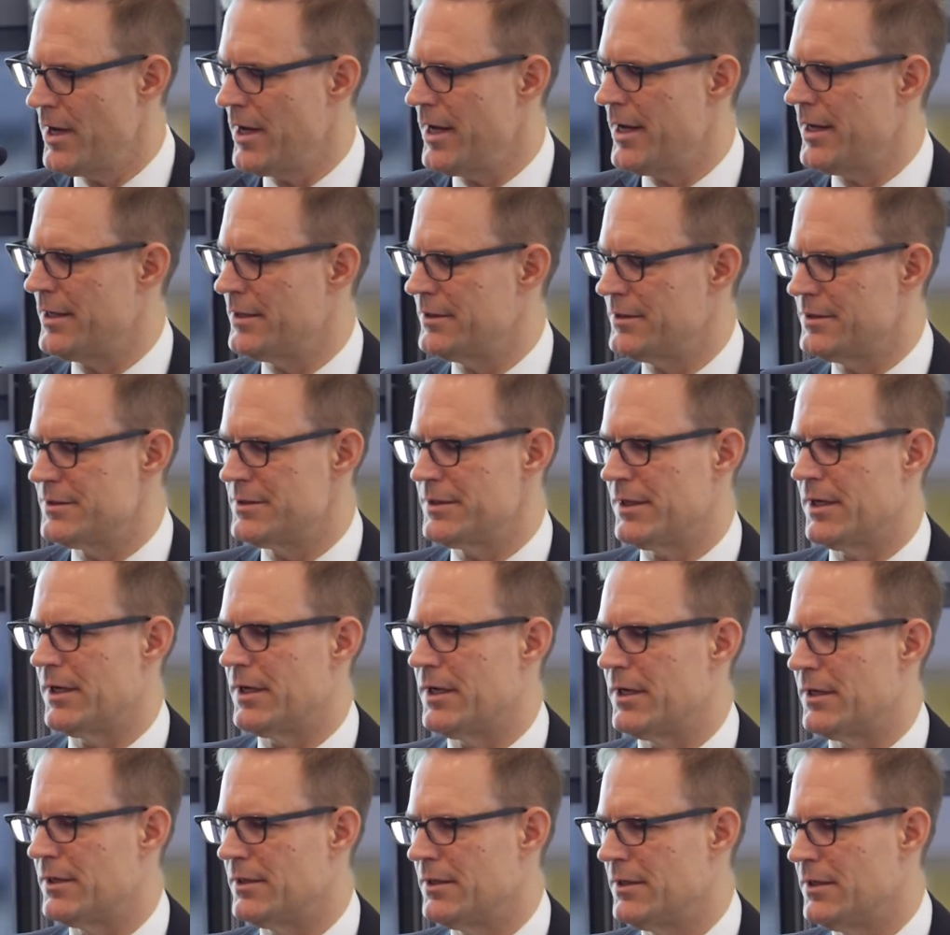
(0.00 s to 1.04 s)
And
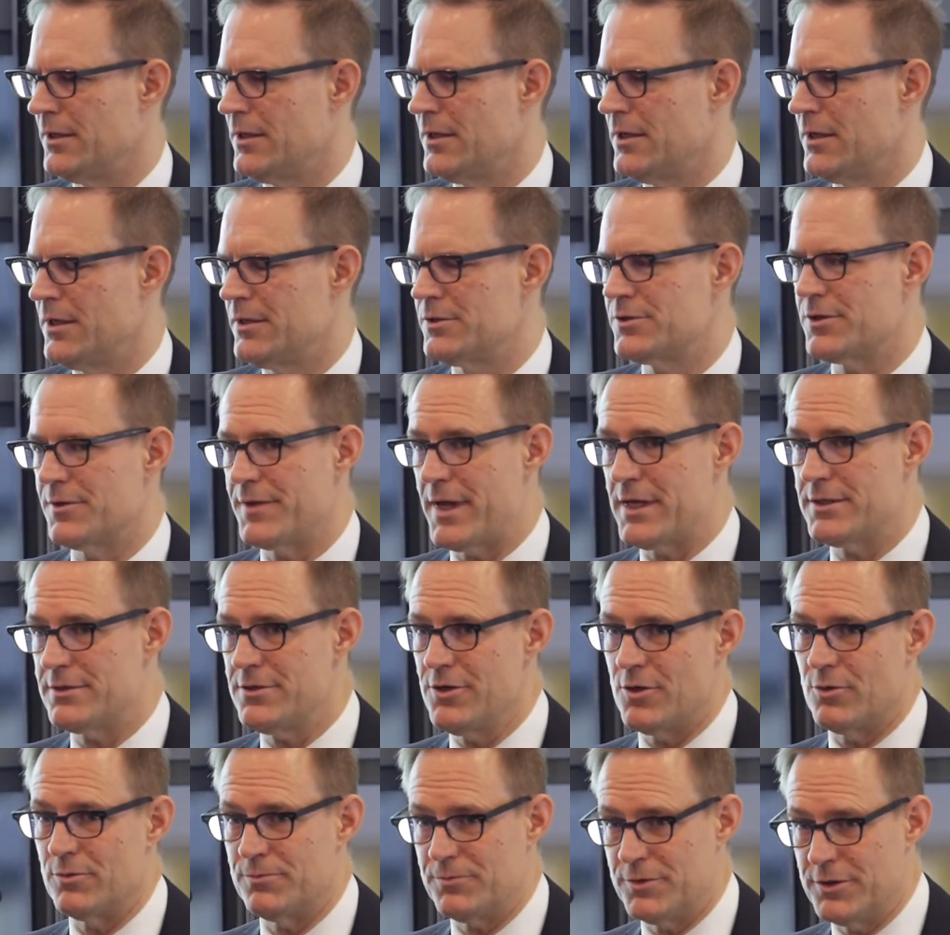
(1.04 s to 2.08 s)
so that, you
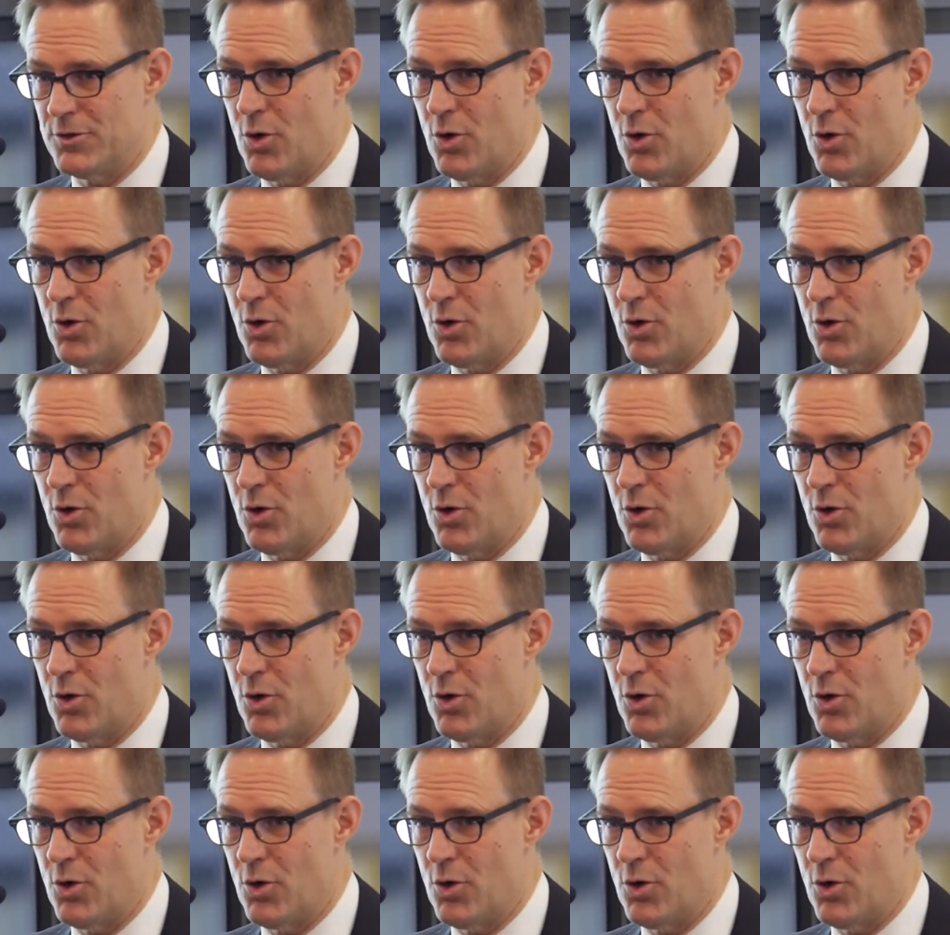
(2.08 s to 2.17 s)
know,